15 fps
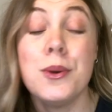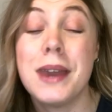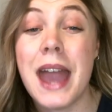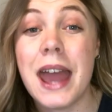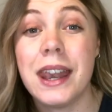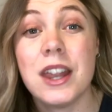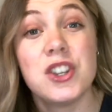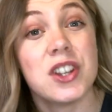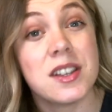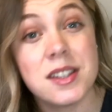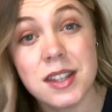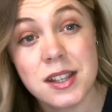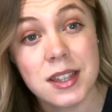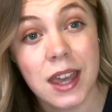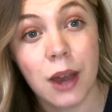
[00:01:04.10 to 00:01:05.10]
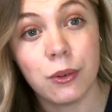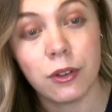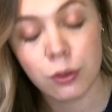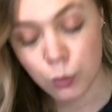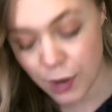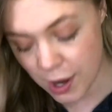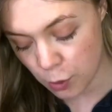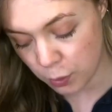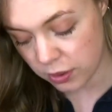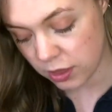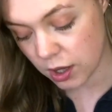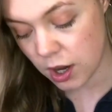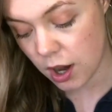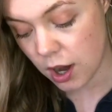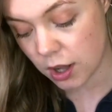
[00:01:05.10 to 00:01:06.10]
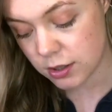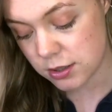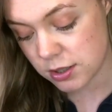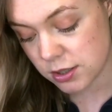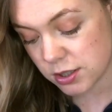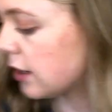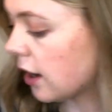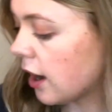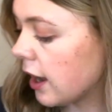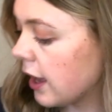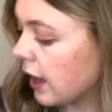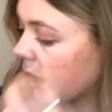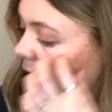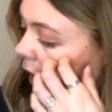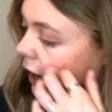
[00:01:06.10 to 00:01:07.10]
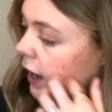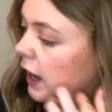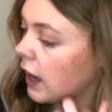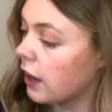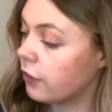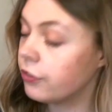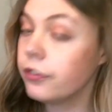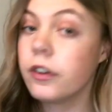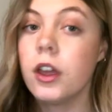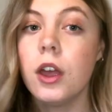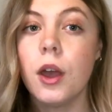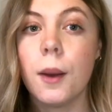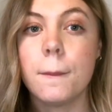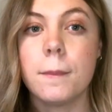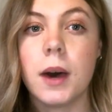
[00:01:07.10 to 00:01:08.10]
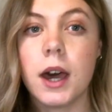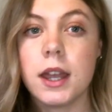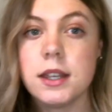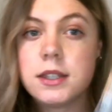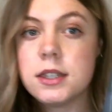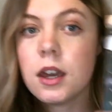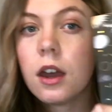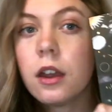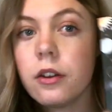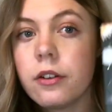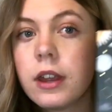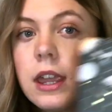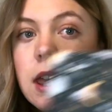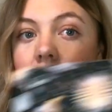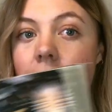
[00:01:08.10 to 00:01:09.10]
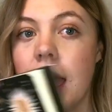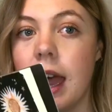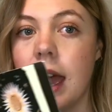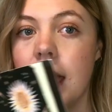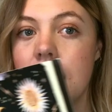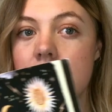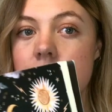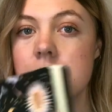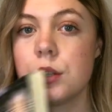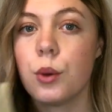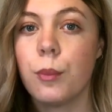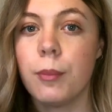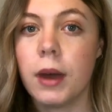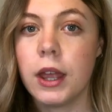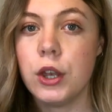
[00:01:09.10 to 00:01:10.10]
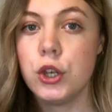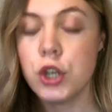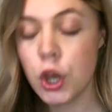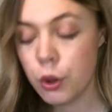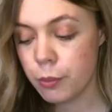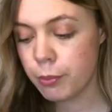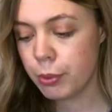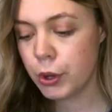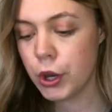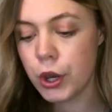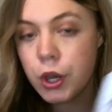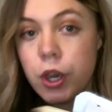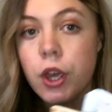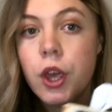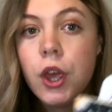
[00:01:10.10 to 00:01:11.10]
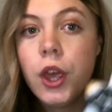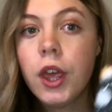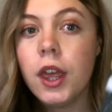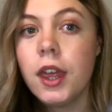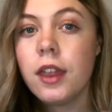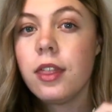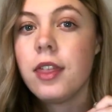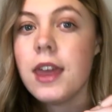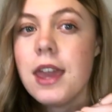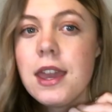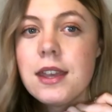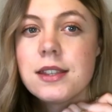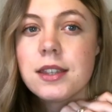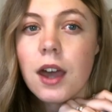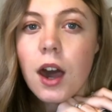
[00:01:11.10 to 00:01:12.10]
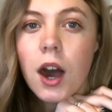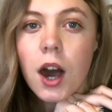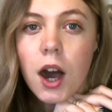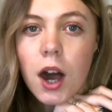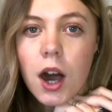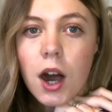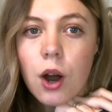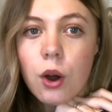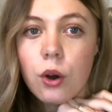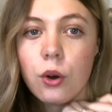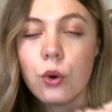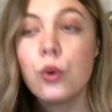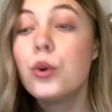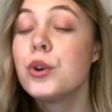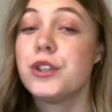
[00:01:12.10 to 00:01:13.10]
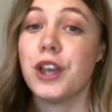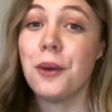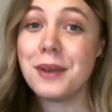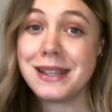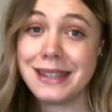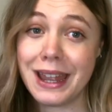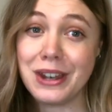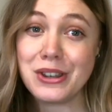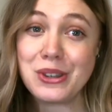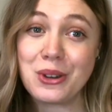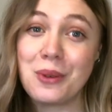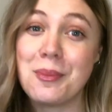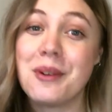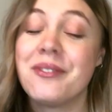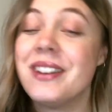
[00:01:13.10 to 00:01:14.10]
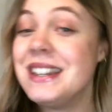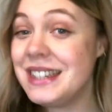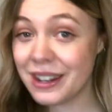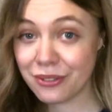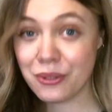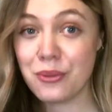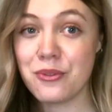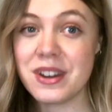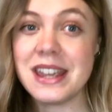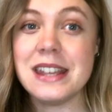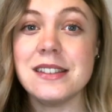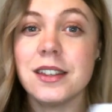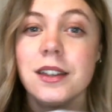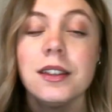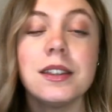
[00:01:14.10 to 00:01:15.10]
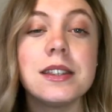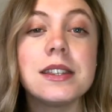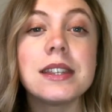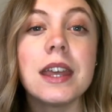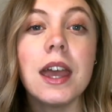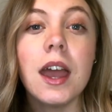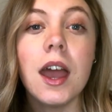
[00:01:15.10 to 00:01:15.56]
get an NHS discount as well with the cards. So I have my diary and my notebook. These are also essential but for different reasons.